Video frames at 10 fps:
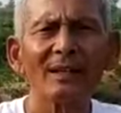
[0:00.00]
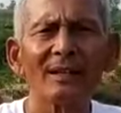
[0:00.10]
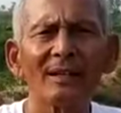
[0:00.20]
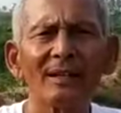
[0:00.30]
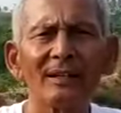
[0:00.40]
you will be
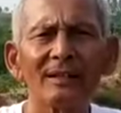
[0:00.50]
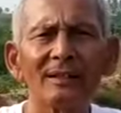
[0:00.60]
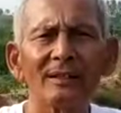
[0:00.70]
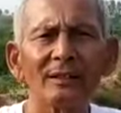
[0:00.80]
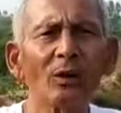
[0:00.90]
given.
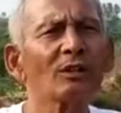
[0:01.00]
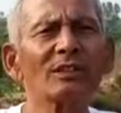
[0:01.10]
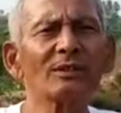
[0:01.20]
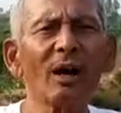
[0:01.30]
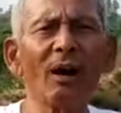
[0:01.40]

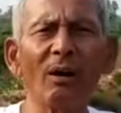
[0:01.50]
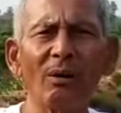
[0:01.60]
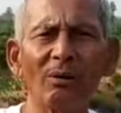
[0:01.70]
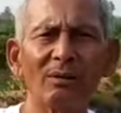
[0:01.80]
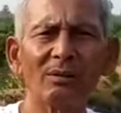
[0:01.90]
Knock the
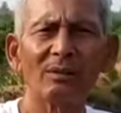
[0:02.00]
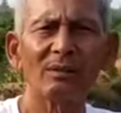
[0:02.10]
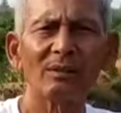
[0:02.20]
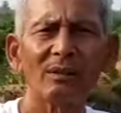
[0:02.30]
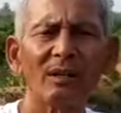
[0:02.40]
door. Knock
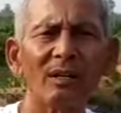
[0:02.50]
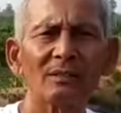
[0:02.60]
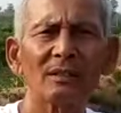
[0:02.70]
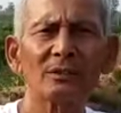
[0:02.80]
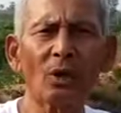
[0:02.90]
the
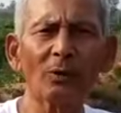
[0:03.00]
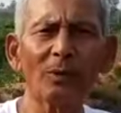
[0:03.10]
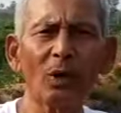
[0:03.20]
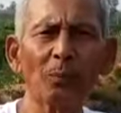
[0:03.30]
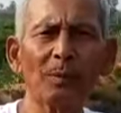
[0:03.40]
door. The door
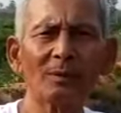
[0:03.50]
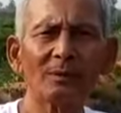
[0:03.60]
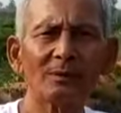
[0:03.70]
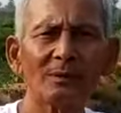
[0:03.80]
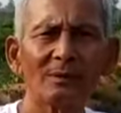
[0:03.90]
will
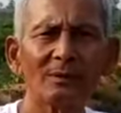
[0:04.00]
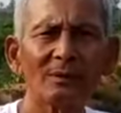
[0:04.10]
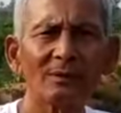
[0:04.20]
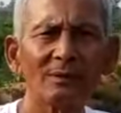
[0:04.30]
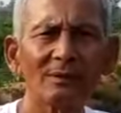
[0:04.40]
open. The door
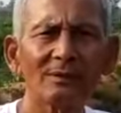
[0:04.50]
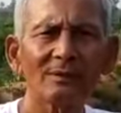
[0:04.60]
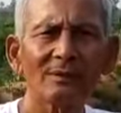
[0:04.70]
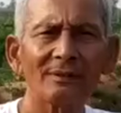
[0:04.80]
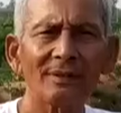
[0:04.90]
will
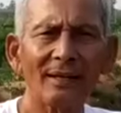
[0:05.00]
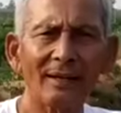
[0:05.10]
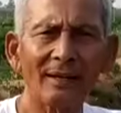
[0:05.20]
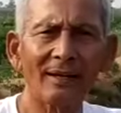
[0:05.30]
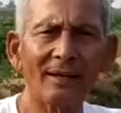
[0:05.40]
open.
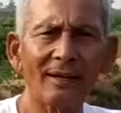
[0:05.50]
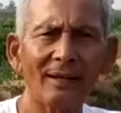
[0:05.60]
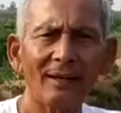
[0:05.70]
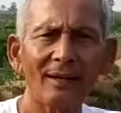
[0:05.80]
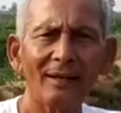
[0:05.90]

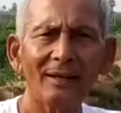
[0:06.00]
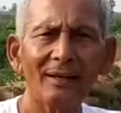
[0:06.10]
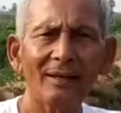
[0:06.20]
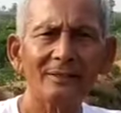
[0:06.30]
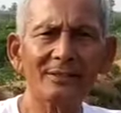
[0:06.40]
Yeah.
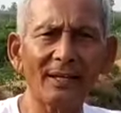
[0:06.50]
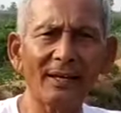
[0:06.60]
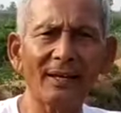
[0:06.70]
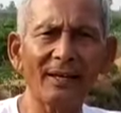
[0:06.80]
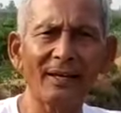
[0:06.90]

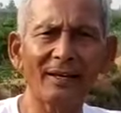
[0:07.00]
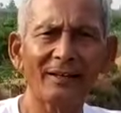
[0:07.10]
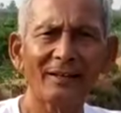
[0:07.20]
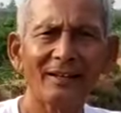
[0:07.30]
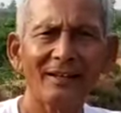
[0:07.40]

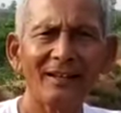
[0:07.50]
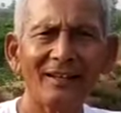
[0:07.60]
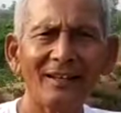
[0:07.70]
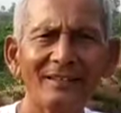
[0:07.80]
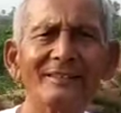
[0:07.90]
Seek.
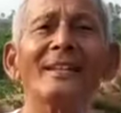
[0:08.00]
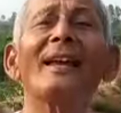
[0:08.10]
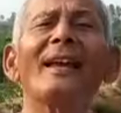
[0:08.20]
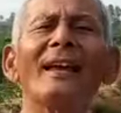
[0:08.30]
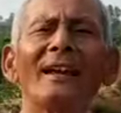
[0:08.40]

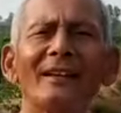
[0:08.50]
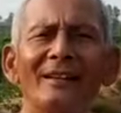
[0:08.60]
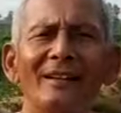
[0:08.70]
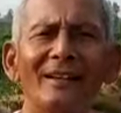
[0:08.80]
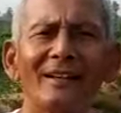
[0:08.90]
Seek.
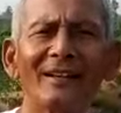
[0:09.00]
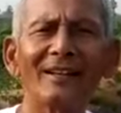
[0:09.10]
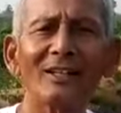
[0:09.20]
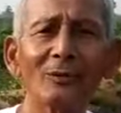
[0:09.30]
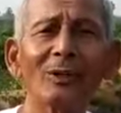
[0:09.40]

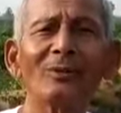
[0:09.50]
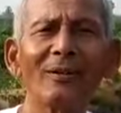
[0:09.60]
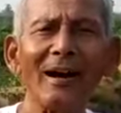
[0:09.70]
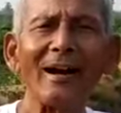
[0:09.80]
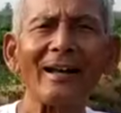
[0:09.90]
Seek. You will
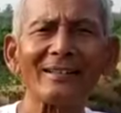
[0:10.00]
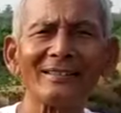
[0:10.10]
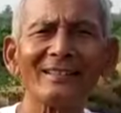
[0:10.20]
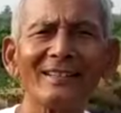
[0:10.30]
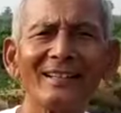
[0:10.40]
find.
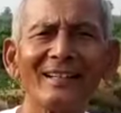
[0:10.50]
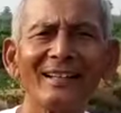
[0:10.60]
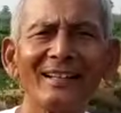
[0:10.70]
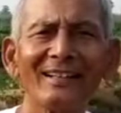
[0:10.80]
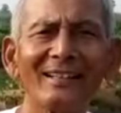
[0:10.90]
You will
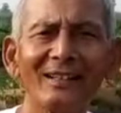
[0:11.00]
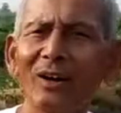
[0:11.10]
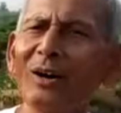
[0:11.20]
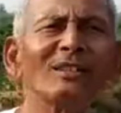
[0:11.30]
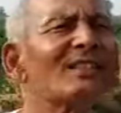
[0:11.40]
find.
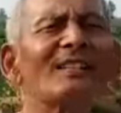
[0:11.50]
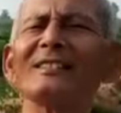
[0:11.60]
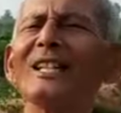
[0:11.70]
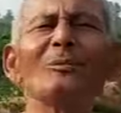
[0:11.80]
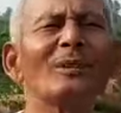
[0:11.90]
All
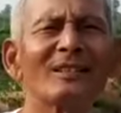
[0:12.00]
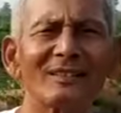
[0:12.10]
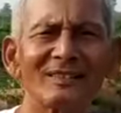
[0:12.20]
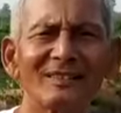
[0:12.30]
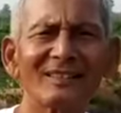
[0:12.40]
say same
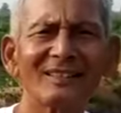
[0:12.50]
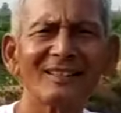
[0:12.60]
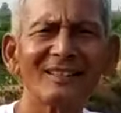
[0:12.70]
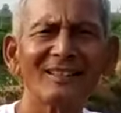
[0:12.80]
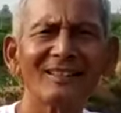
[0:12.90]
thing.
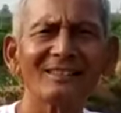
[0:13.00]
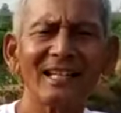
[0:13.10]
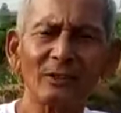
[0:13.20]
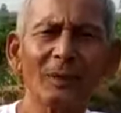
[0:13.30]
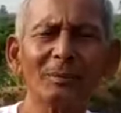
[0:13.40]

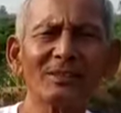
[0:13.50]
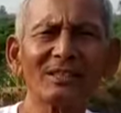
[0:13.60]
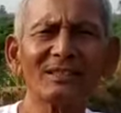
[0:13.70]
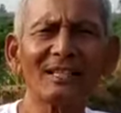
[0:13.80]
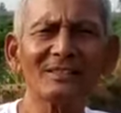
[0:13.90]
Yes. Thank you very
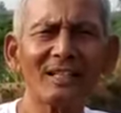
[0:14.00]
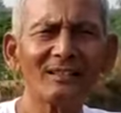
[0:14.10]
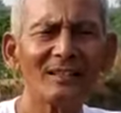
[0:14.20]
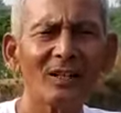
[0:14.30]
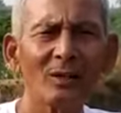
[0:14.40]
much, Satyanarayan
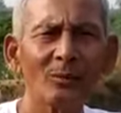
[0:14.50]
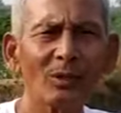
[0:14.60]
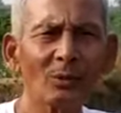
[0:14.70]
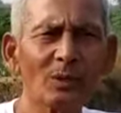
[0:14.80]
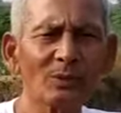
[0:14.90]
sir. Thank you.
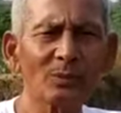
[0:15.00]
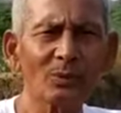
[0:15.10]
Thank you,